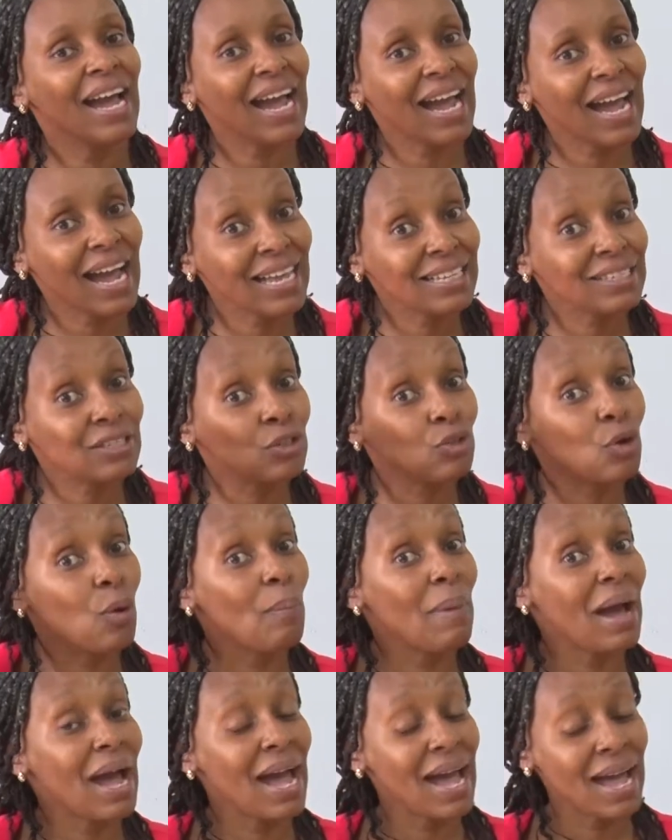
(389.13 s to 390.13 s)

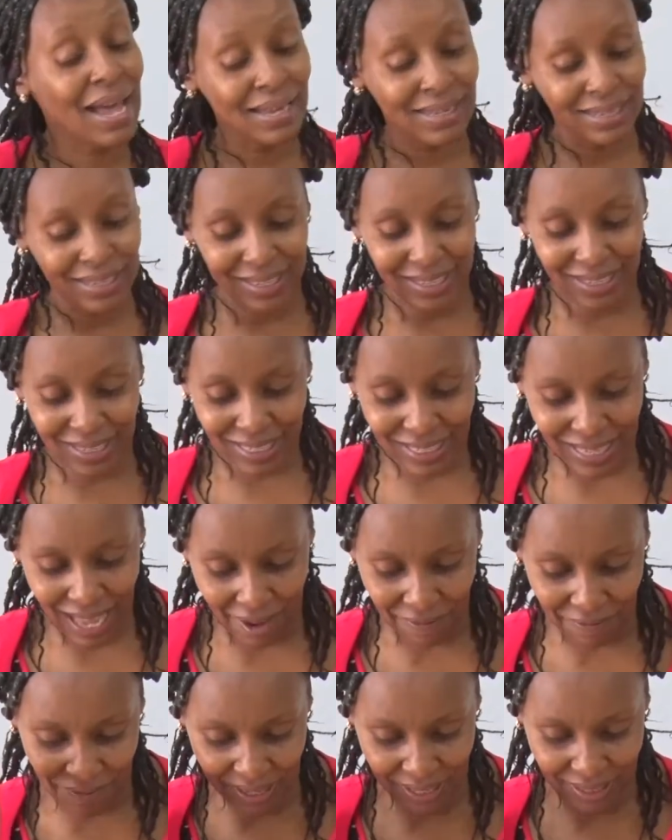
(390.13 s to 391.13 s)
customer
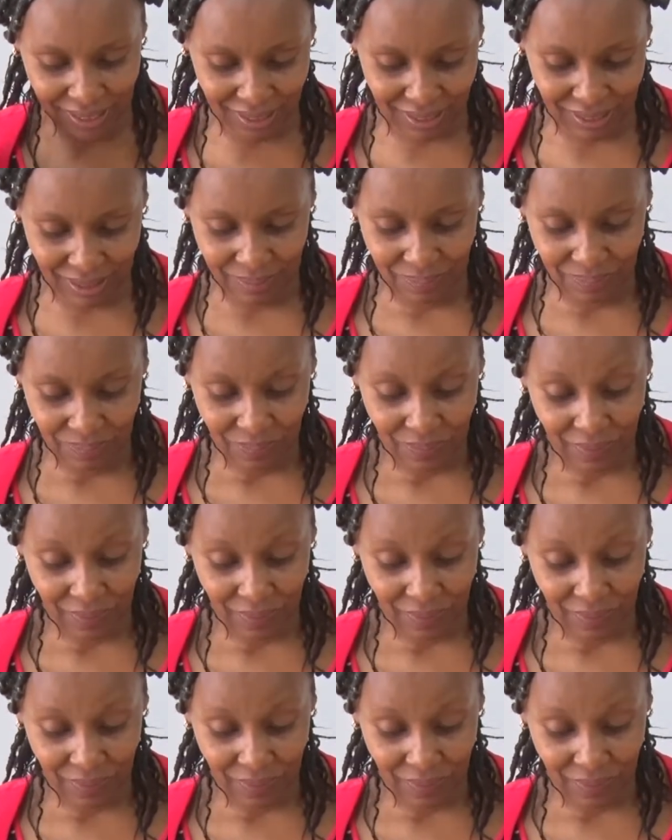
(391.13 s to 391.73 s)
service.